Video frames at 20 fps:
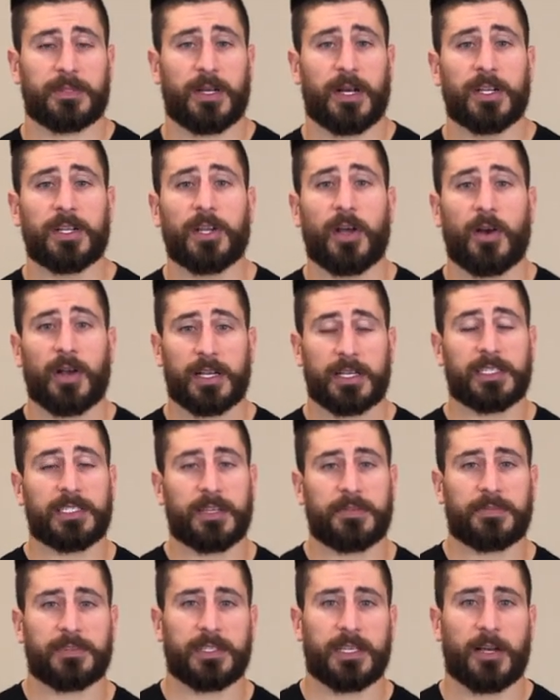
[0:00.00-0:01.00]
I know I can
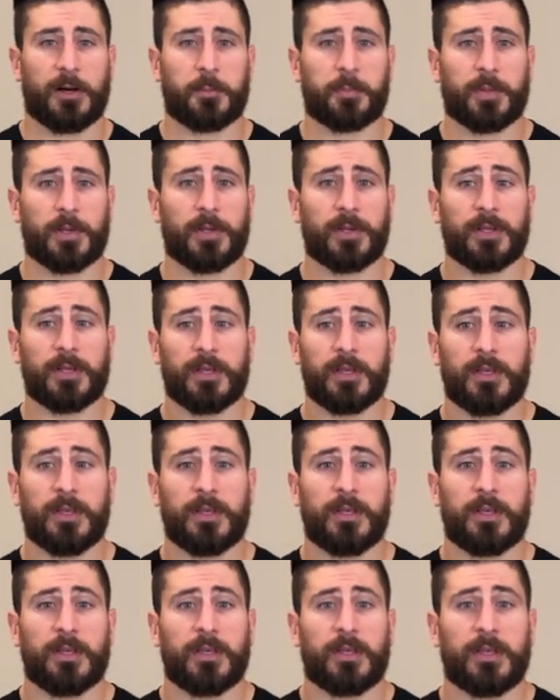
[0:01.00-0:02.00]
definitely help you.
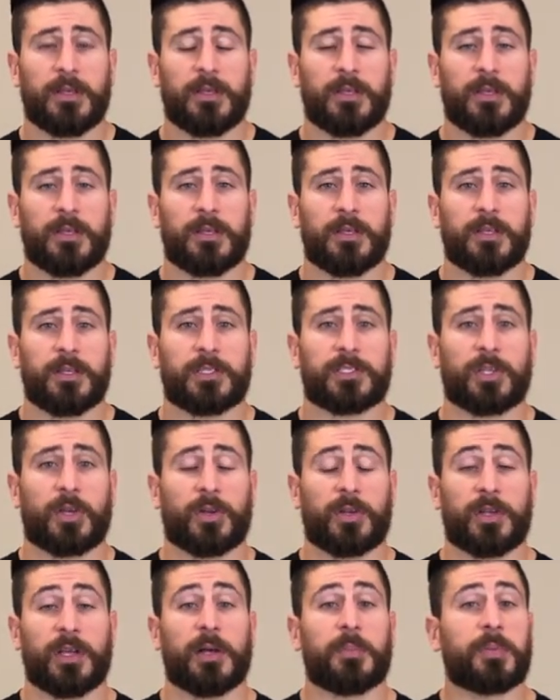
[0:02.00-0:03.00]

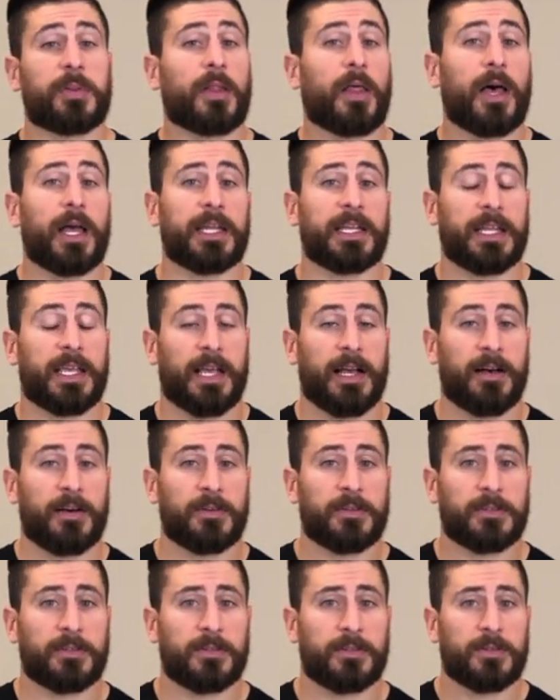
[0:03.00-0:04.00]
So apply
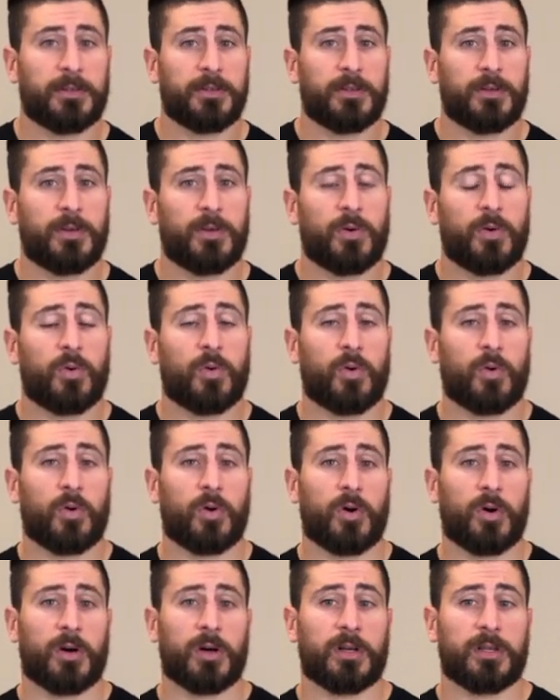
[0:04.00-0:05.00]
now,
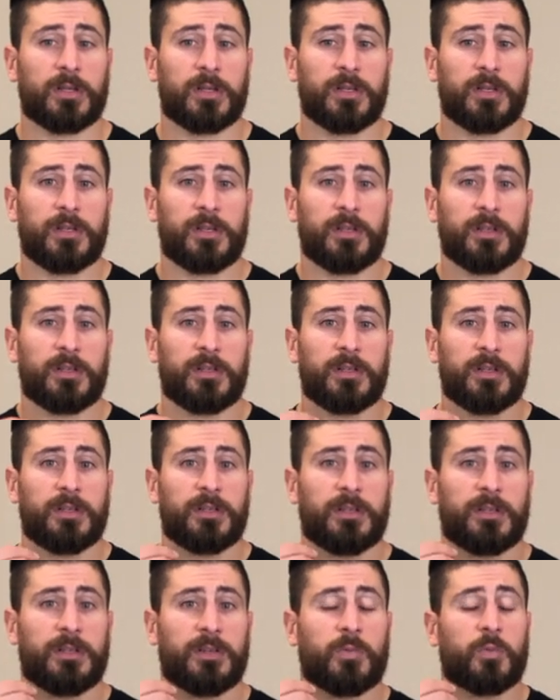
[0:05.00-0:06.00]
or
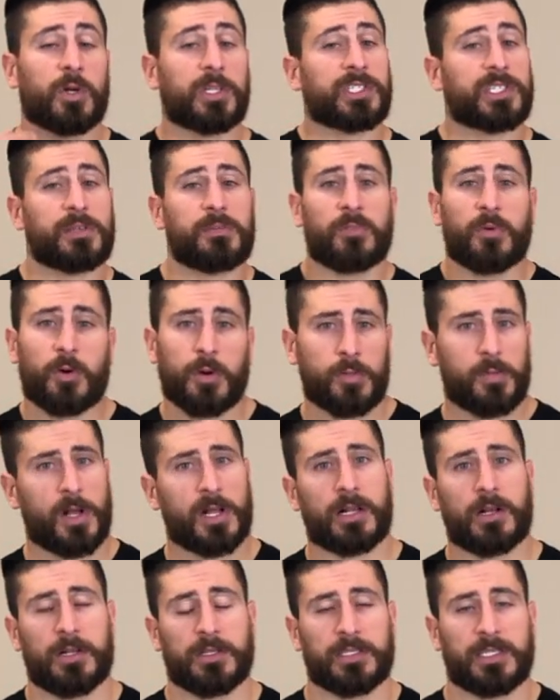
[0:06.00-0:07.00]
watch some more of my
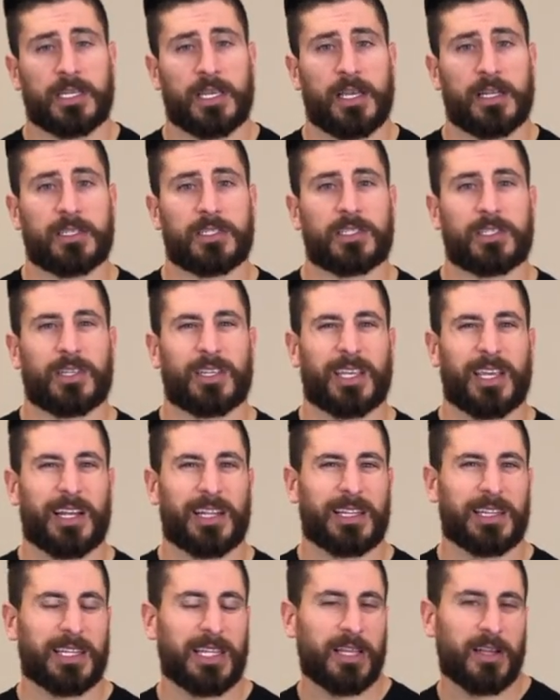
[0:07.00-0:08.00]
content so you get
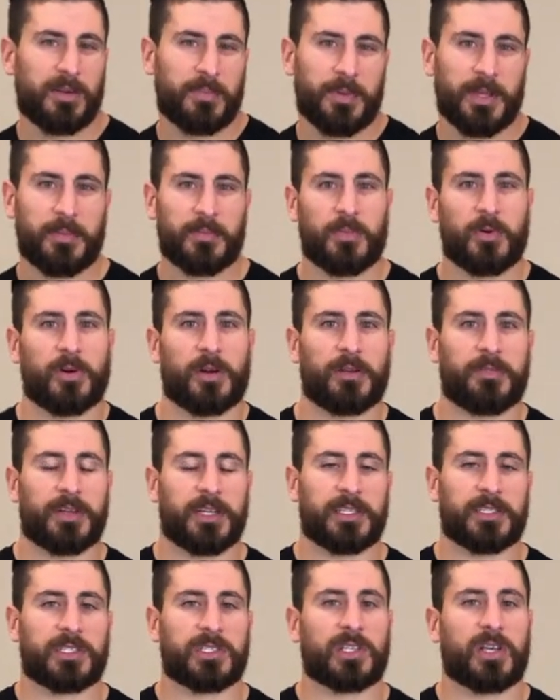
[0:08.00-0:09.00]
a little bit more of an
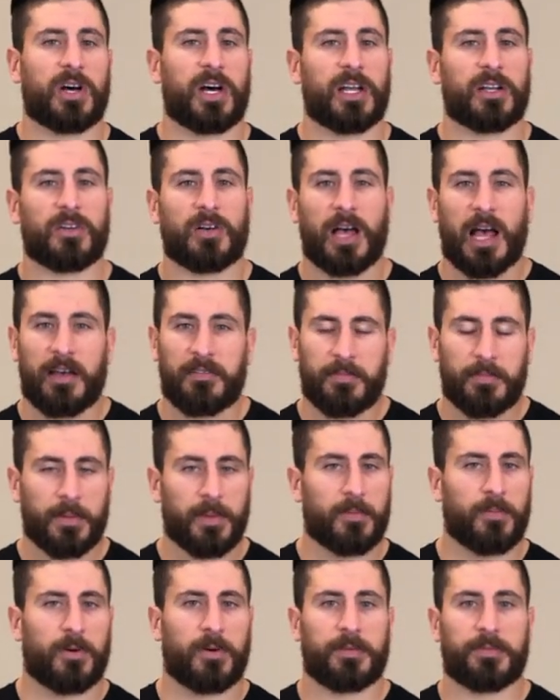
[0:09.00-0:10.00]
insight, or have a
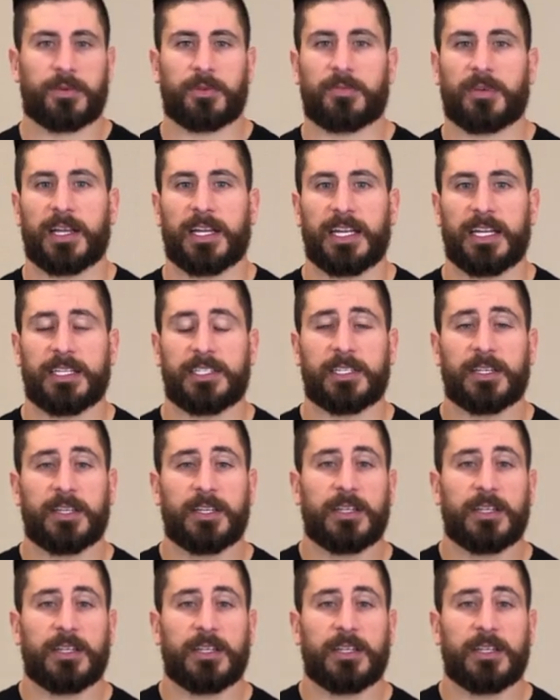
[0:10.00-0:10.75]
bit more of a read.